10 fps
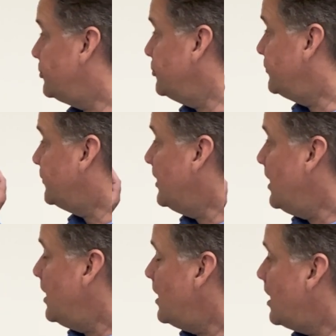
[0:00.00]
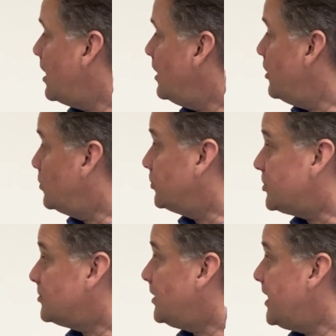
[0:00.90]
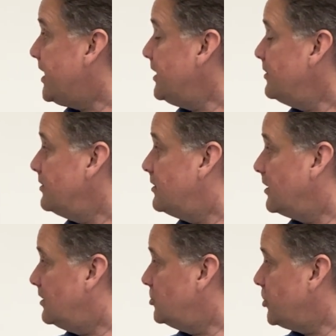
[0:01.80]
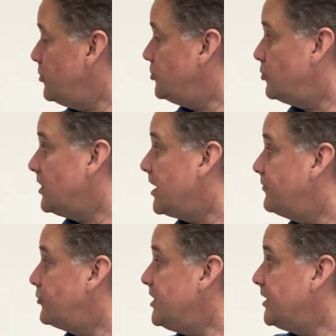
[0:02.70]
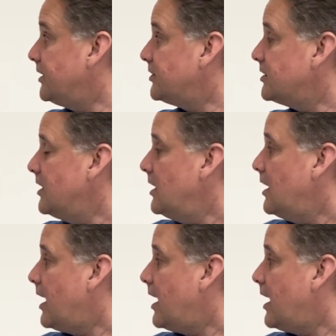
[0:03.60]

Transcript: proof local display that shows you live readings